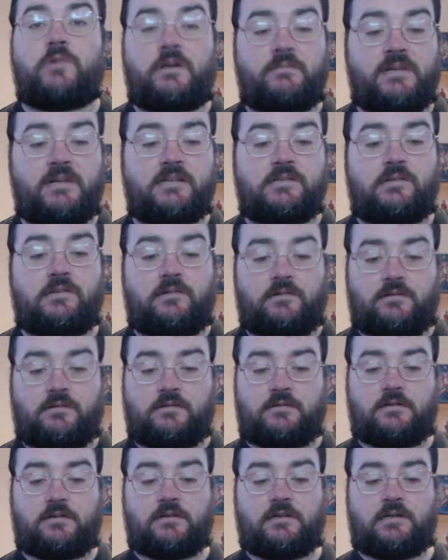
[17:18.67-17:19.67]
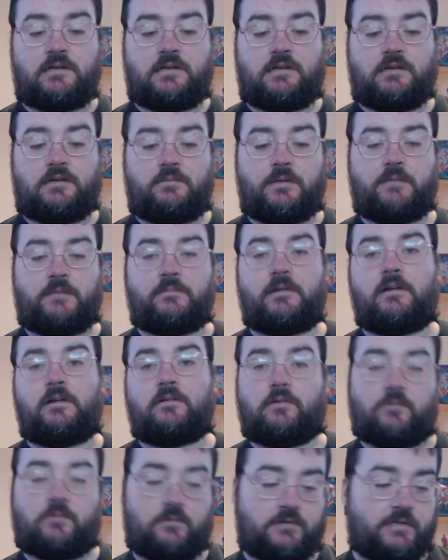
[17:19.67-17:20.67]
minutes long. People aren't
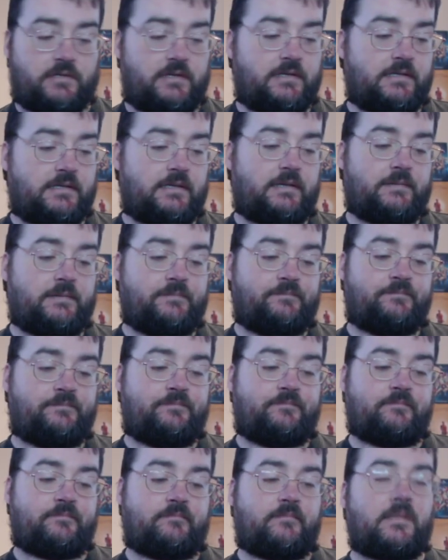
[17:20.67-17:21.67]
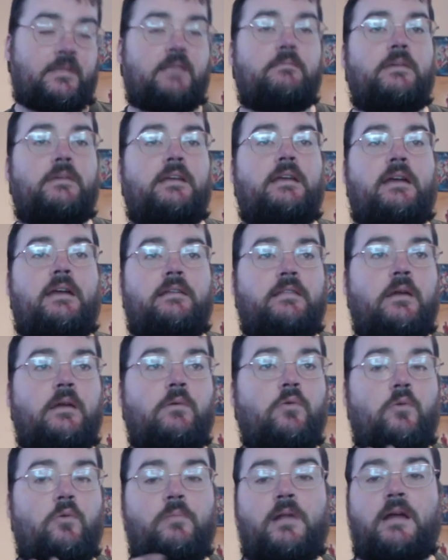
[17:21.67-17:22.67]
going to watch this. But yeah, they
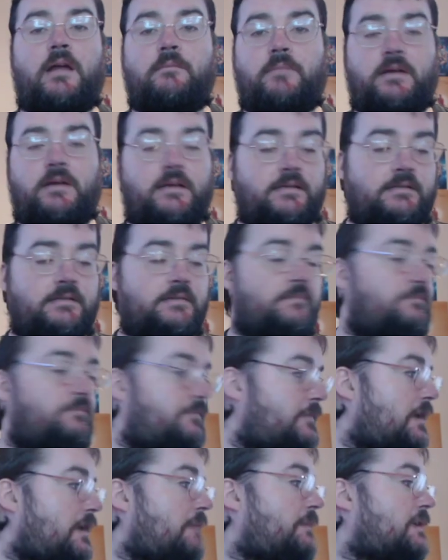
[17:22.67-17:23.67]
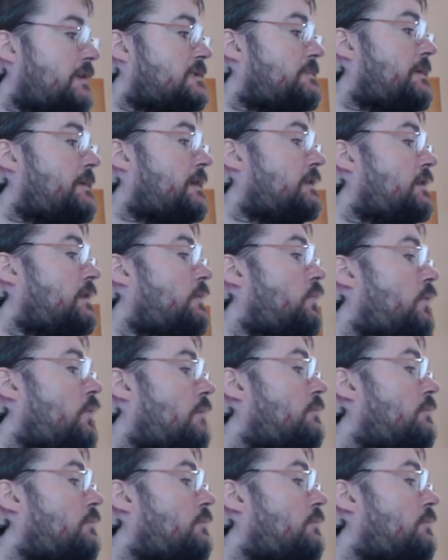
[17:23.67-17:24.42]
were all blind buys. I'm expecting one